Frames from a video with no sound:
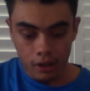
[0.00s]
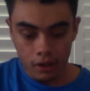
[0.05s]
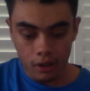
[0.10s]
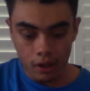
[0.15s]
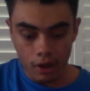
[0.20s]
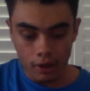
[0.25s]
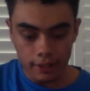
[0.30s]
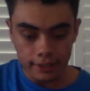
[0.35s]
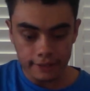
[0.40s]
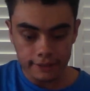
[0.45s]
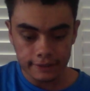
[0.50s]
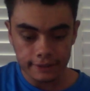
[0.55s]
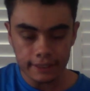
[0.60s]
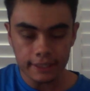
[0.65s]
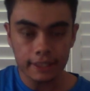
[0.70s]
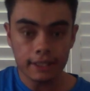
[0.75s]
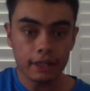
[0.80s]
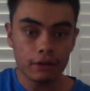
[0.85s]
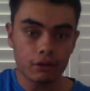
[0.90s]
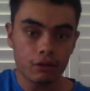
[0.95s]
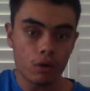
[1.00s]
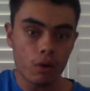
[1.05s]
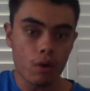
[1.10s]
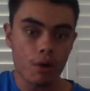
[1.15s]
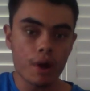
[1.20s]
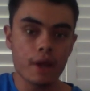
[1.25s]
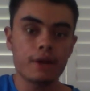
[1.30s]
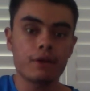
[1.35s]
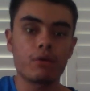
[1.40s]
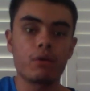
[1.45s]
like I said,
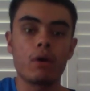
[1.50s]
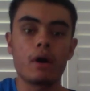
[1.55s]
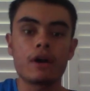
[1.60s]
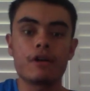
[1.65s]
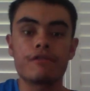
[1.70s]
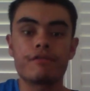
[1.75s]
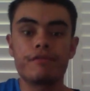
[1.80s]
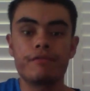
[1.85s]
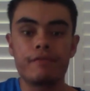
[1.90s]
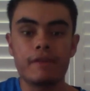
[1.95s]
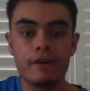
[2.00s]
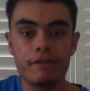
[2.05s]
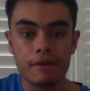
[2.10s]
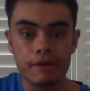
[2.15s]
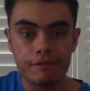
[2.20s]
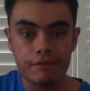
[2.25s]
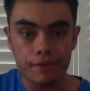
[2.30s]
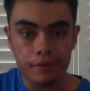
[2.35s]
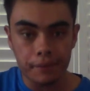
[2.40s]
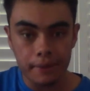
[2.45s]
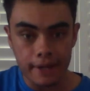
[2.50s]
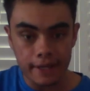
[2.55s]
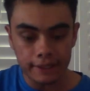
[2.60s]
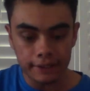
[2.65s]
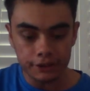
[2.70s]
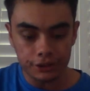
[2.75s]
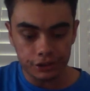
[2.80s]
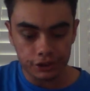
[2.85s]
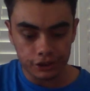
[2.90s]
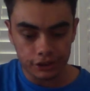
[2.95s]
quite a very, very
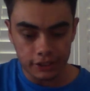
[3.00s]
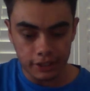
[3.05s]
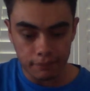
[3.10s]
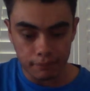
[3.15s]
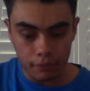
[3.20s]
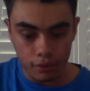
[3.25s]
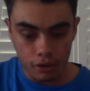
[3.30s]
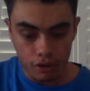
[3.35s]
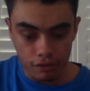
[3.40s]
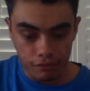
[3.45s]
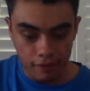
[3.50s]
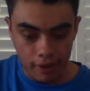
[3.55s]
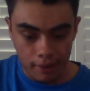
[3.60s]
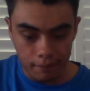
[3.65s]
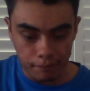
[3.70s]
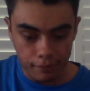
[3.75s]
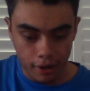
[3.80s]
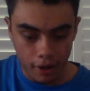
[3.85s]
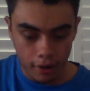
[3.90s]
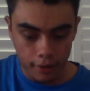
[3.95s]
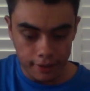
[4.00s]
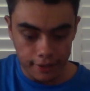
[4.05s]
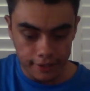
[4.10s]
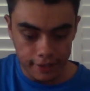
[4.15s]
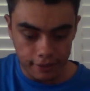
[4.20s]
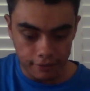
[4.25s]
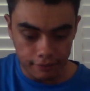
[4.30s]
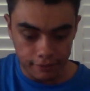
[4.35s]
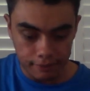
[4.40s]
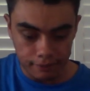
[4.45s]
interesting move.
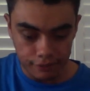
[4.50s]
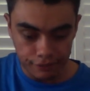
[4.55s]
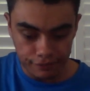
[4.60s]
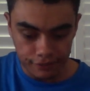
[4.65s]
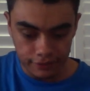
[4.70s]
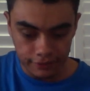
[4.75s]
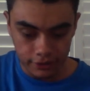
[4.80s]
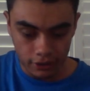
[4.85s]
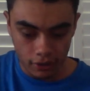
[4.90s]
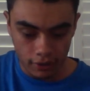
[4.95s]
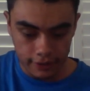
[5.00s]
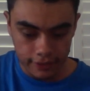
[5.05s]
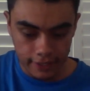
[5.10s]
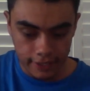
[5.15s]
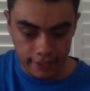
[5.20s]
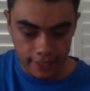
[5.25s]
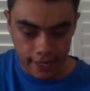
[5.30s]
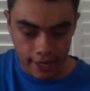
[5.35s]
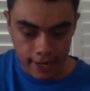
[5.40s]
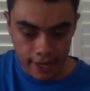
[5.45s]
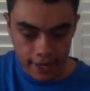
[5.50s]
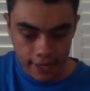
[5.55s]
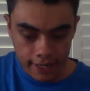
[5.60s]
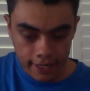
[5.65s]
Kodi Nikorima feels like he